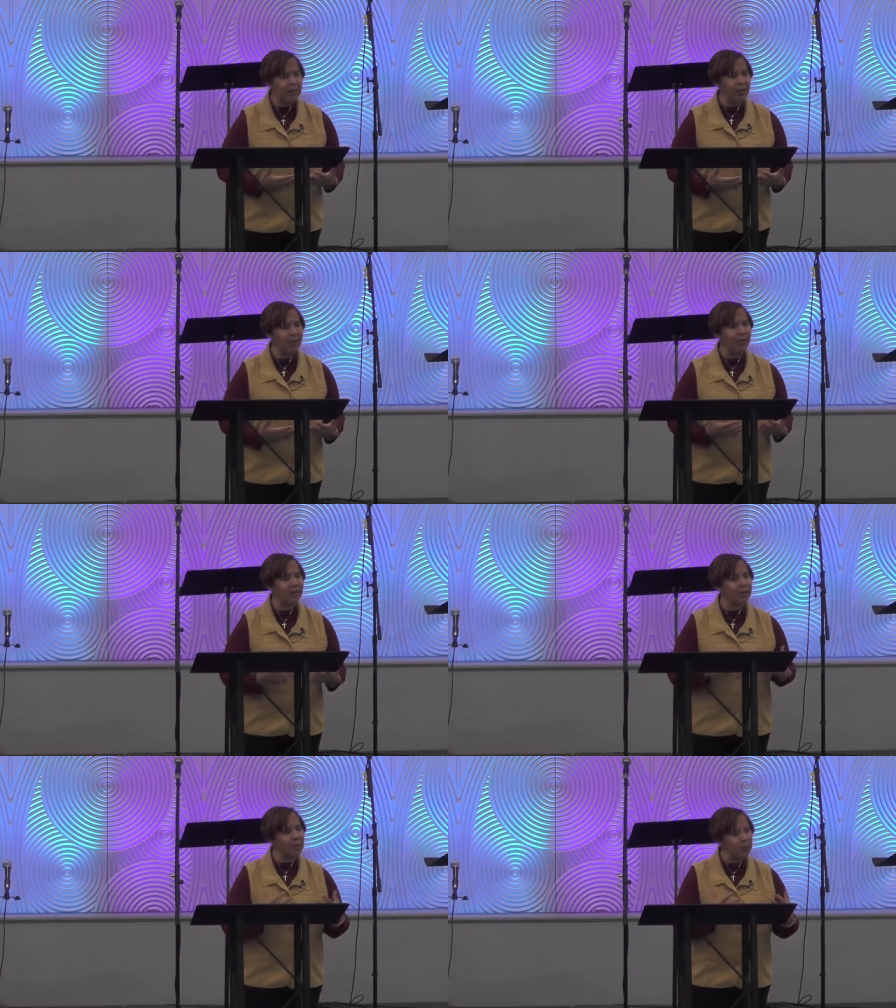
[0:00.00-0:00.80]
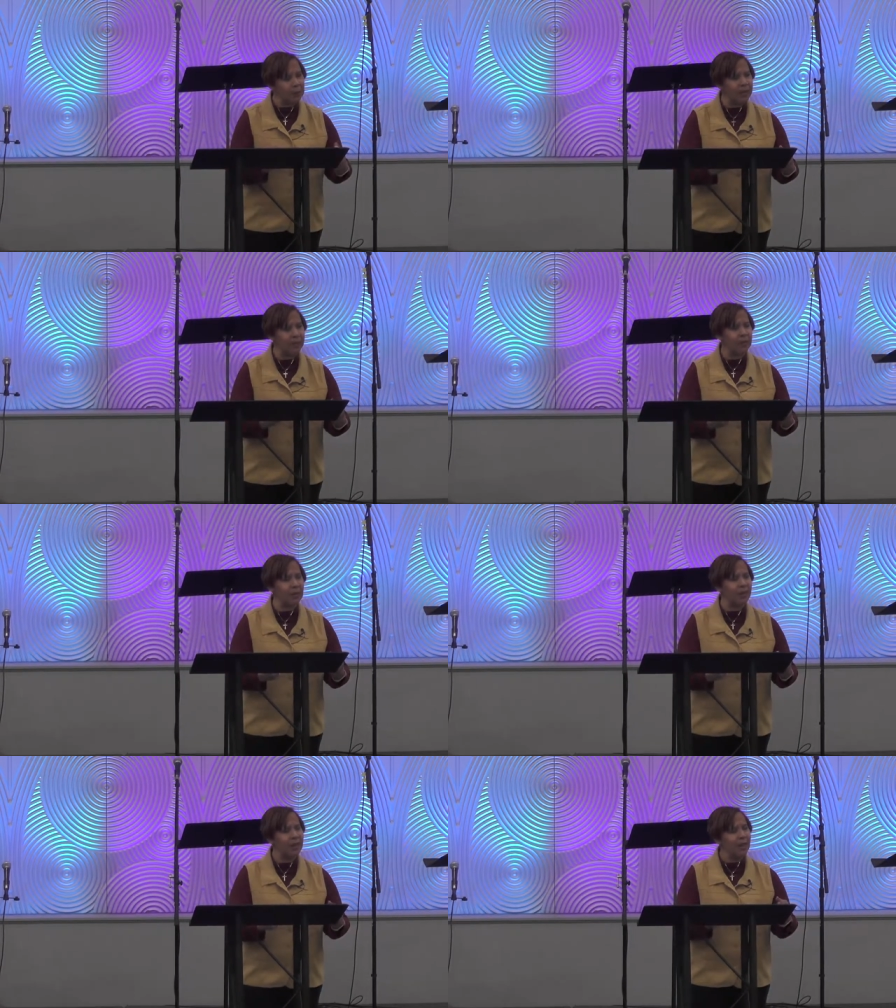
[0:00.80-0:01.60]
of your heart, equipping of
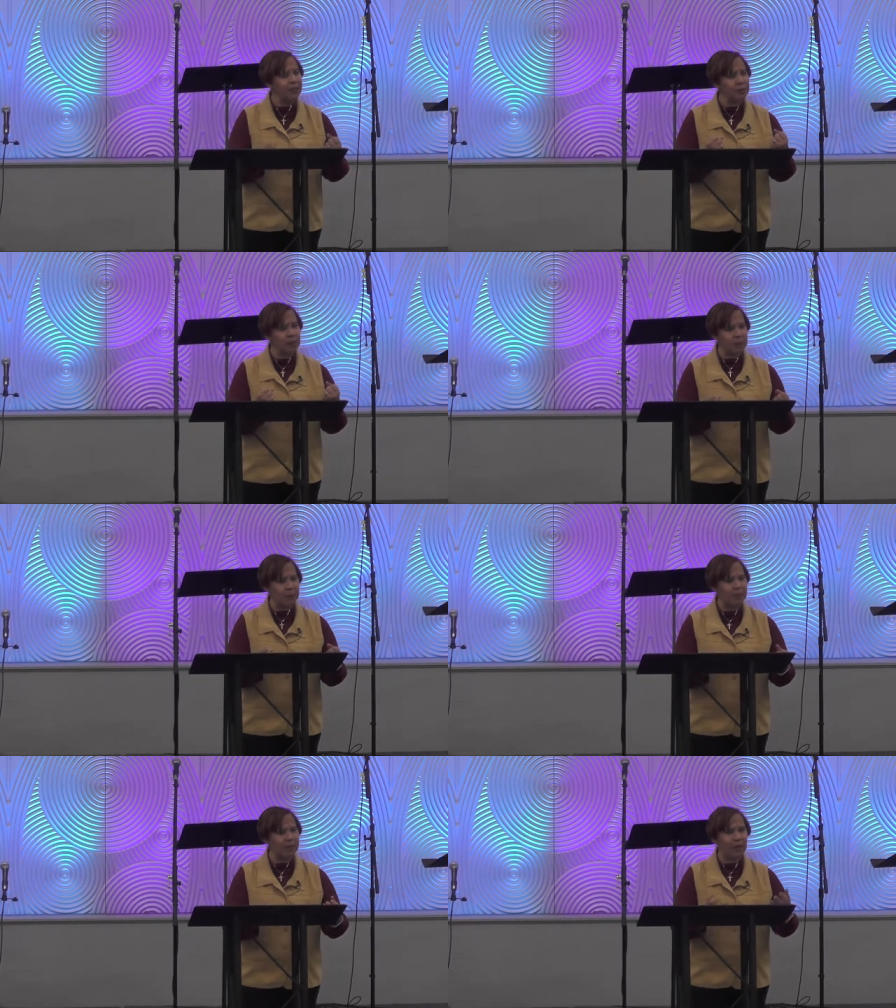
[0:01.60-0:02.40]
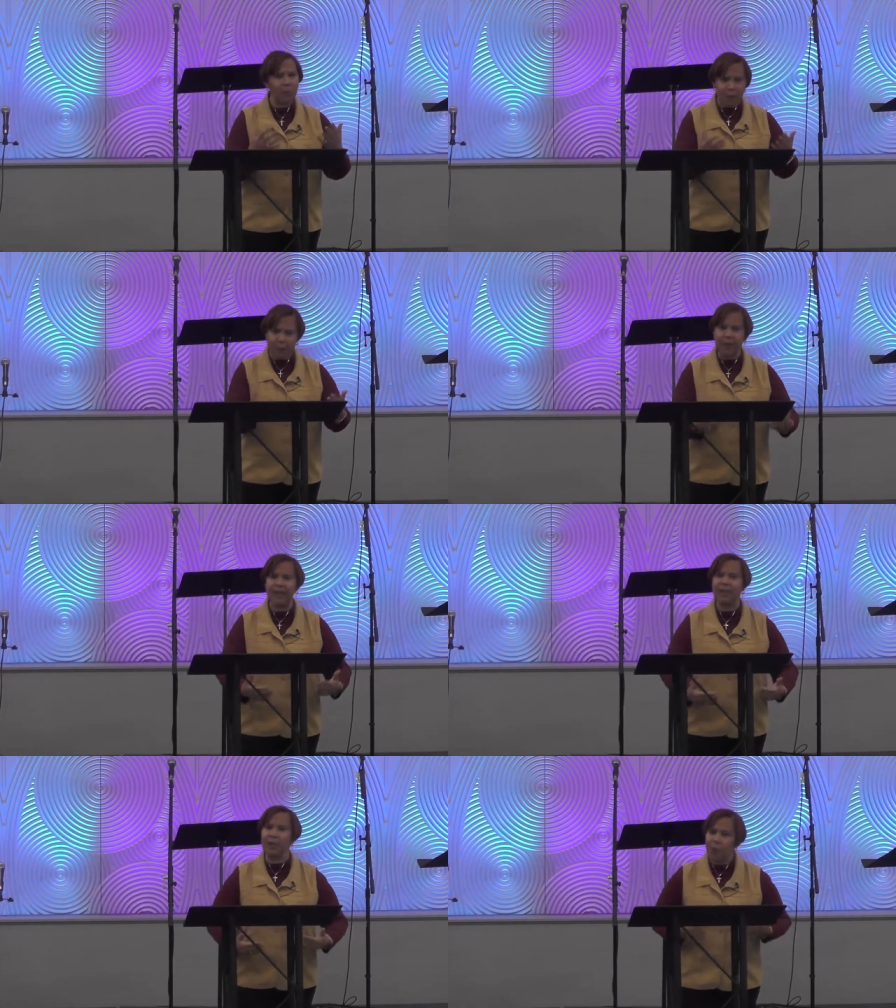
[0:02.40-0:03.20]
your of your spirit,
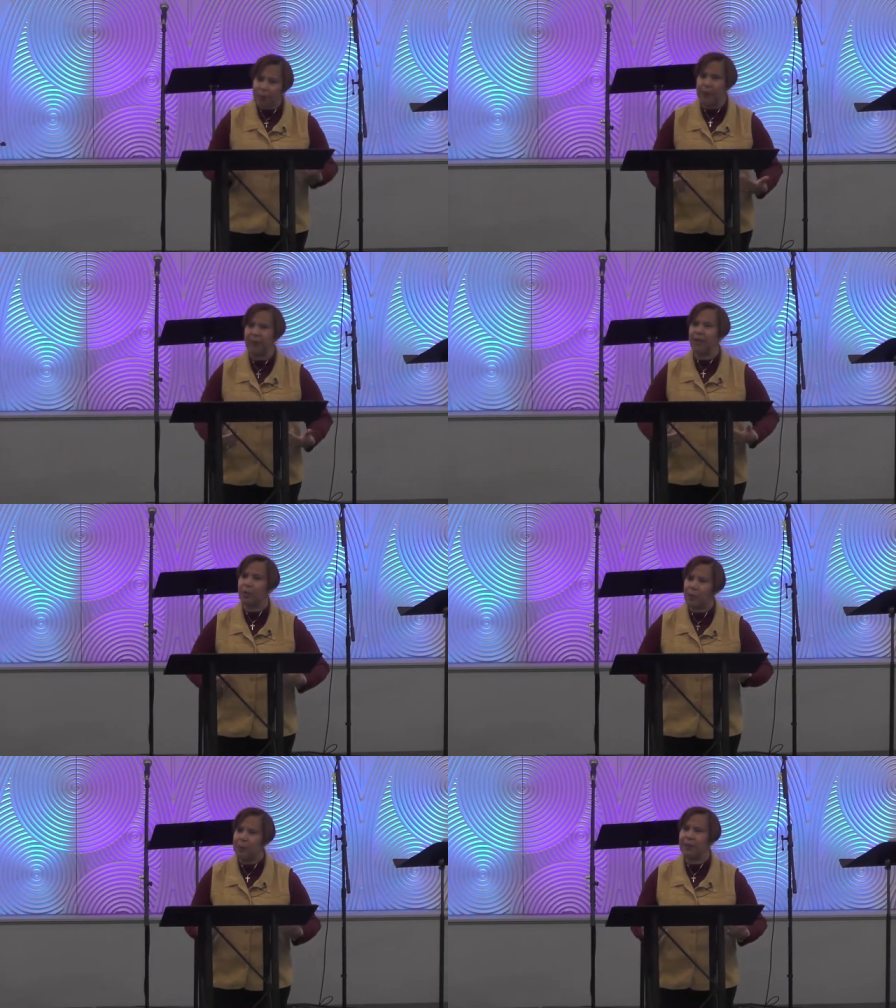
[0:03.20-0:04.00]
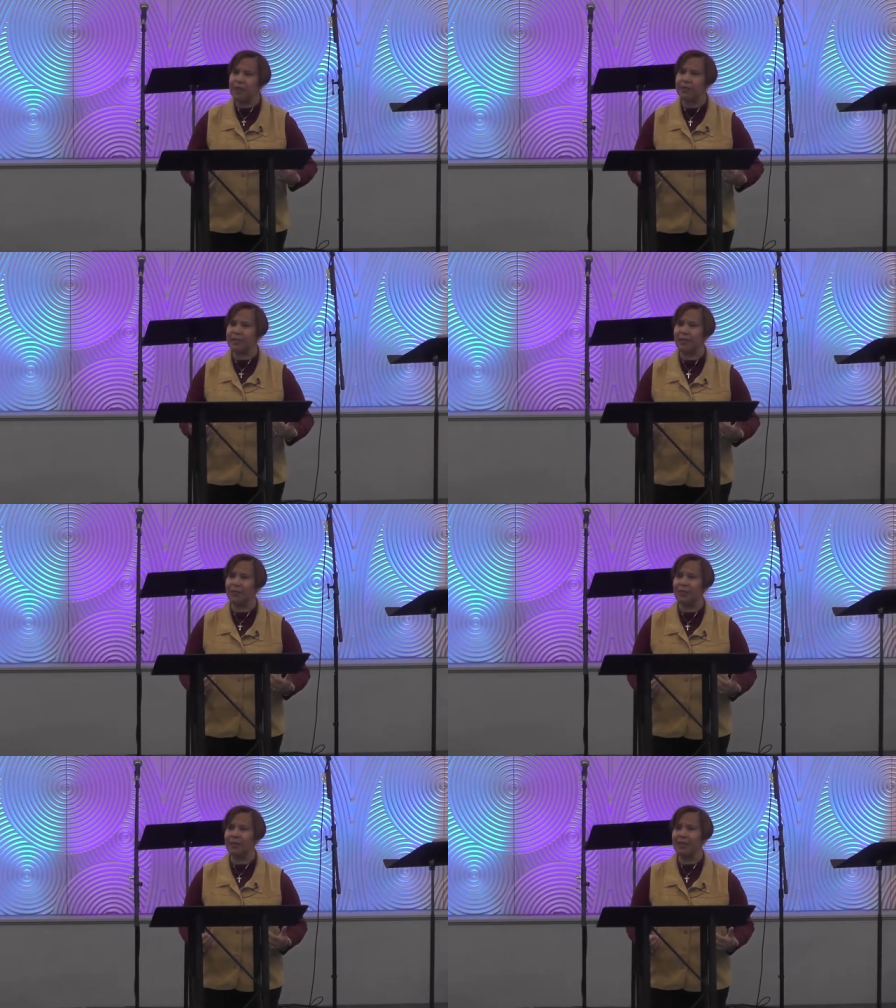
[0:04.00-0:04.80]
equipping, equipping, equipping
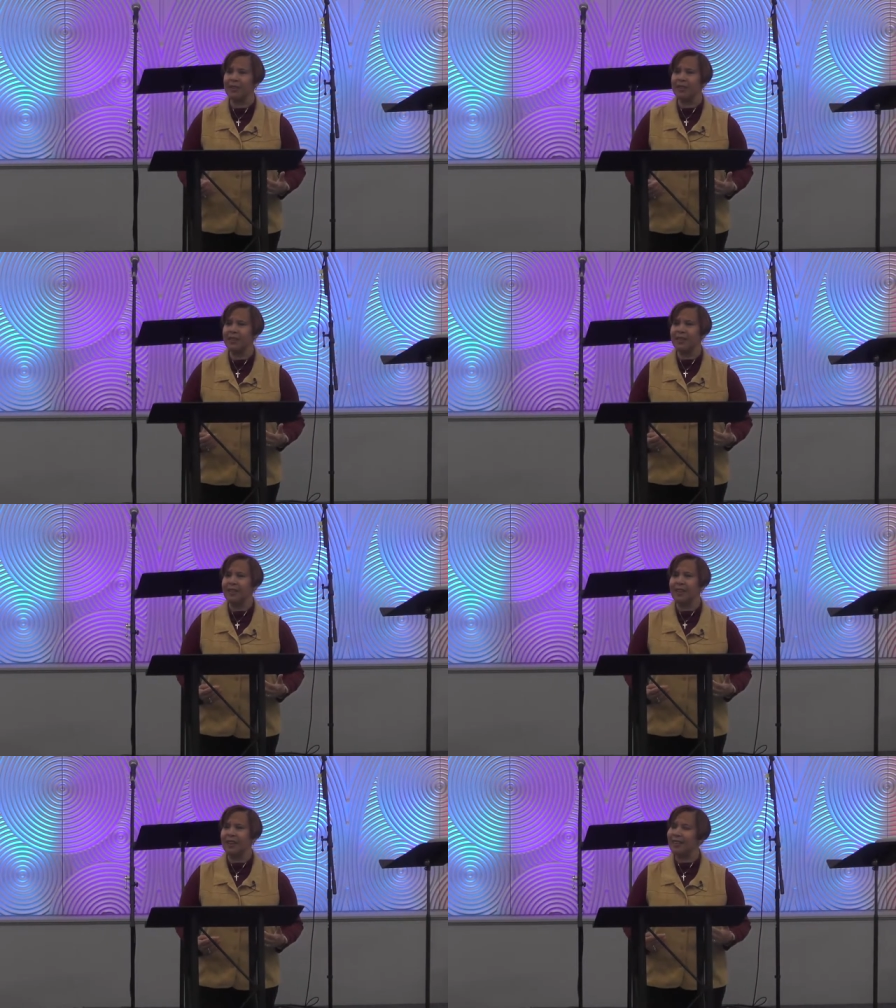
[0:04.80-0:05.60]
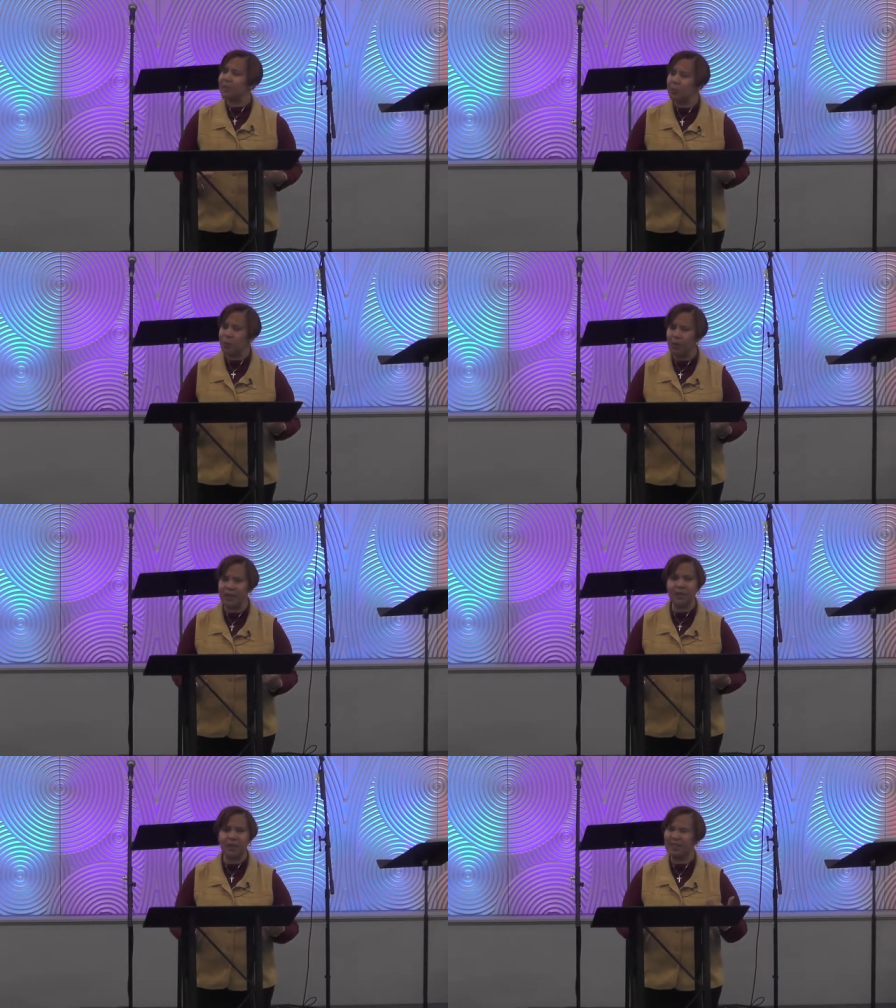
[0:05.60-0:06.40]
yourself. And that's
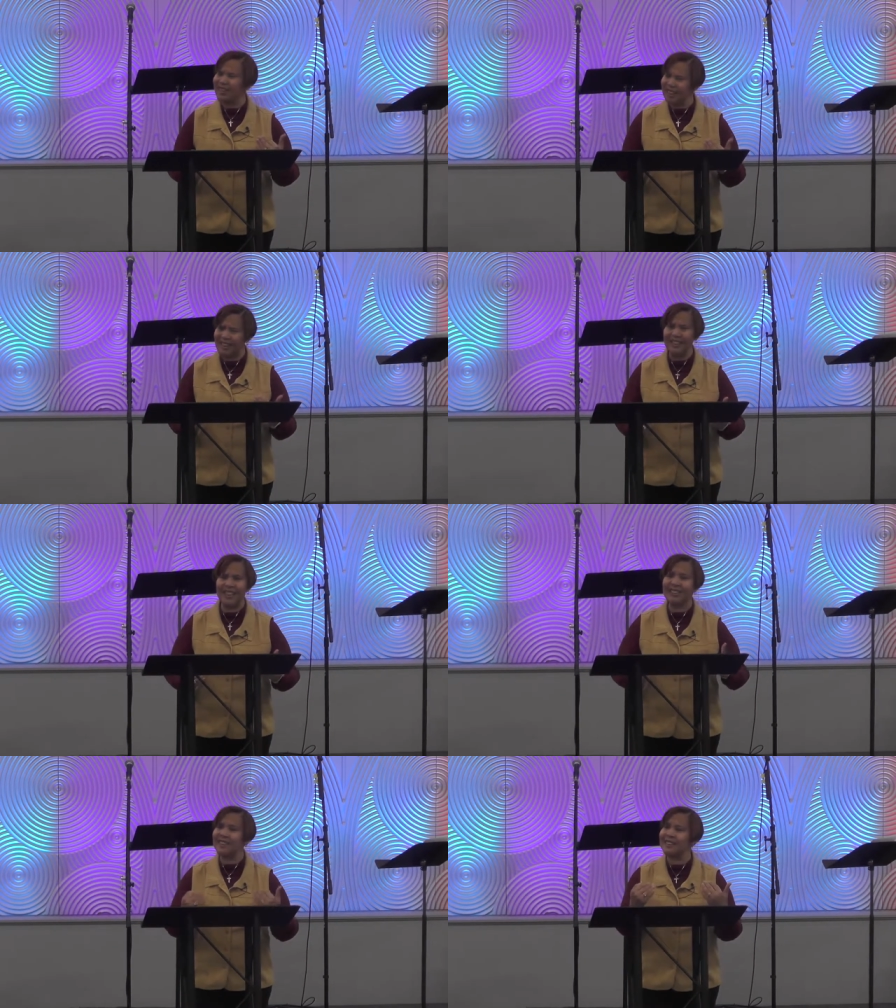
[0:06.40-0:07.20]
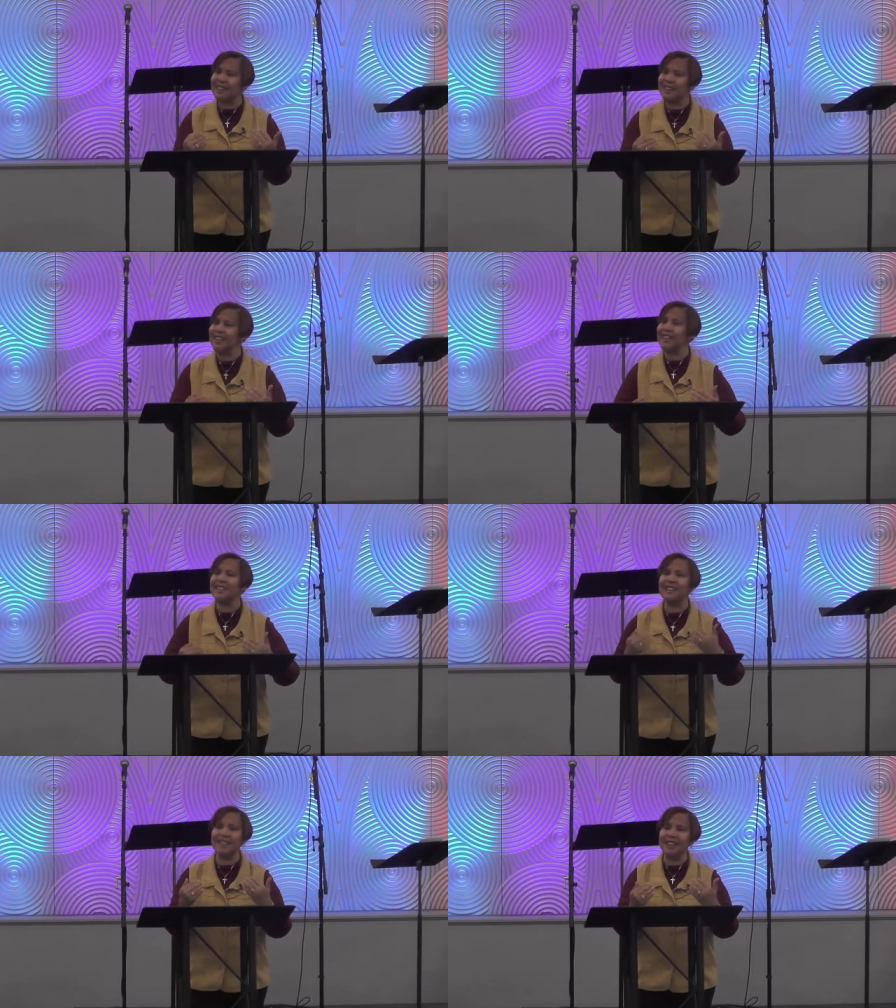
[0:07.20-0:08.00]
that's study, that's study, that's
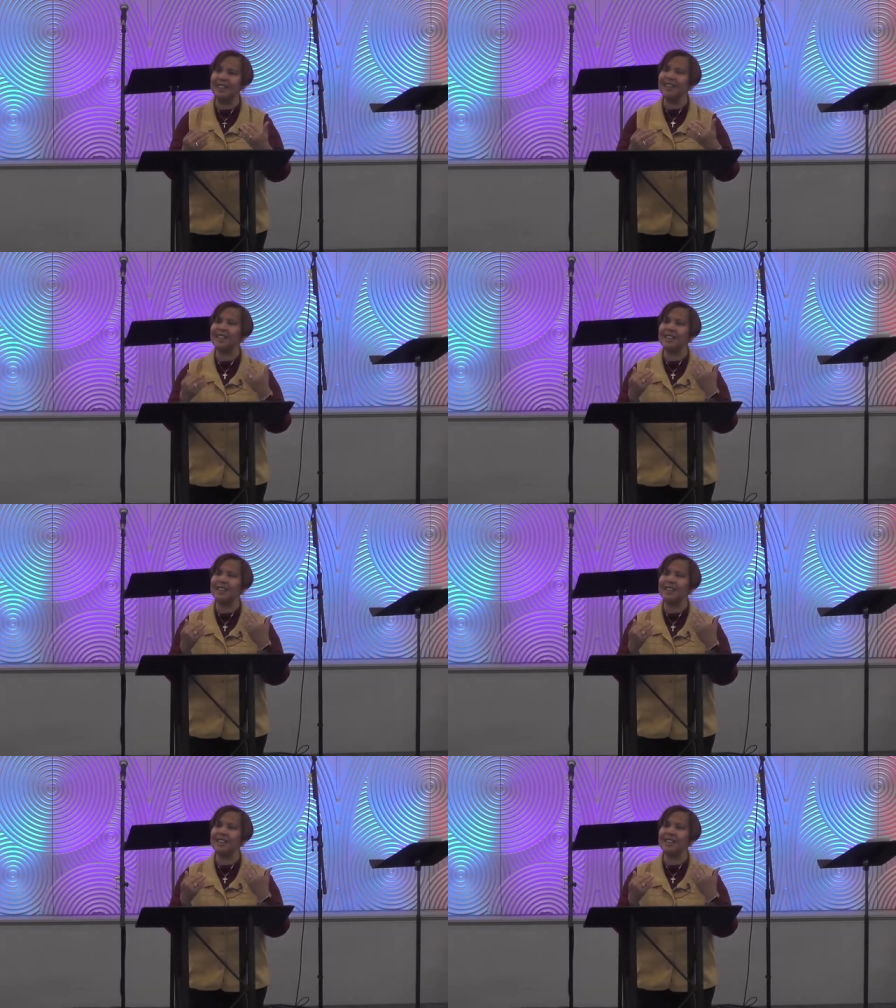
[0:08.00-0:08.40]
study, that's